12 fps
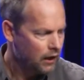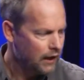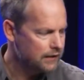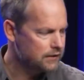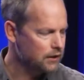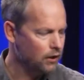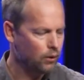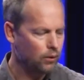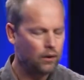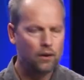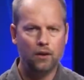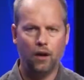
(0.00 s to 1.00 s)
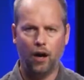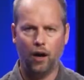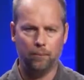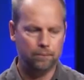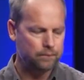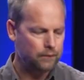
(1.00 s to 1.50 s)
And so
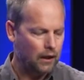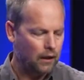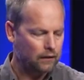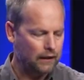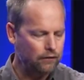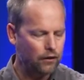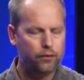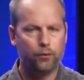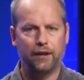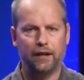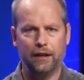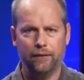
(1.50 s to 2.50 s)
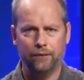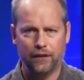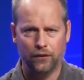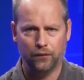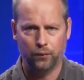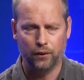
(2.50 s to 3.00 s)
level 3
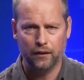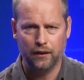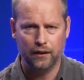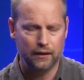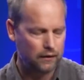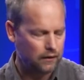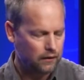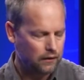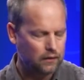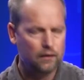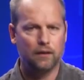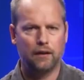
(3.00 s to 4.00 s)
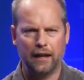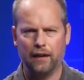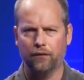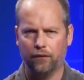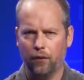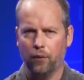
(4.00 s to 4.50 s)
is really kind
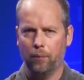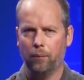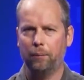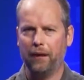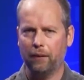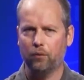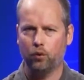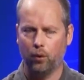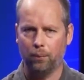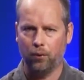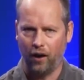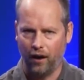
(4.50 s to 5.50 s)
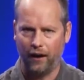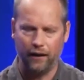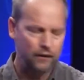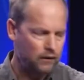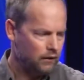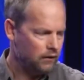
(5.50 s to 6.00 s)
of being able to apply
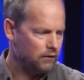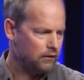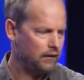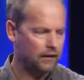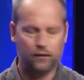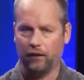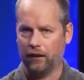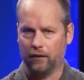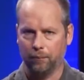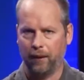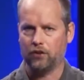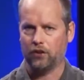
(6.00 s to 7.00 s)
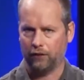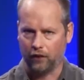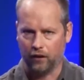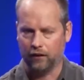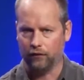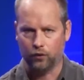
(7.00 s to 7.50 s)
things like Microsoft
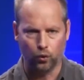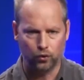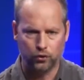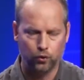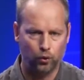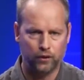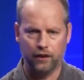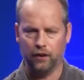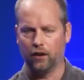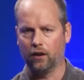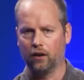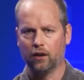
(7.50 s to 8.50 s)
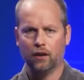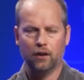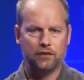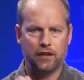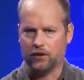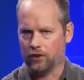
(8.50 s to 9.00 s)
Cognitive Toolkit or
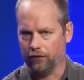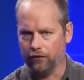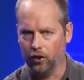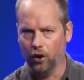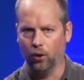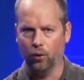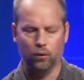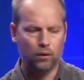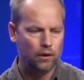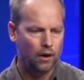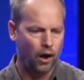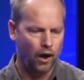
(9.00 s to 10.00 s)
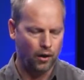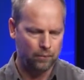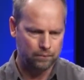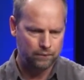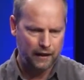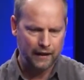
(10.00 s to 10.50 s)
TensorFlow
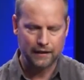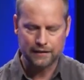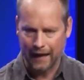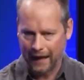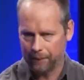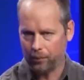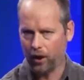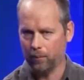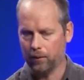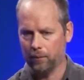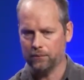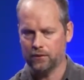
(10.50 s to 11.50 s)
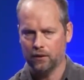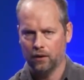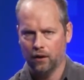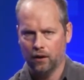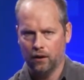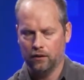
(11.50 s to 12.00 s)
and attack problems,
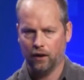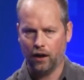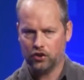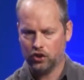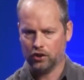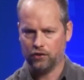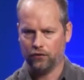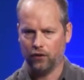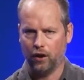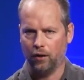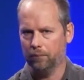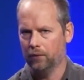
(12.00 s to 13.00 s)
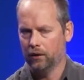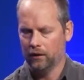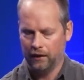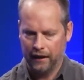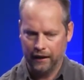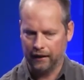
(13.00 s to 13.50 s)
not just from,
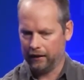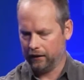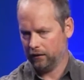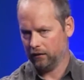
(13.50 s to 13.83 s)
hey,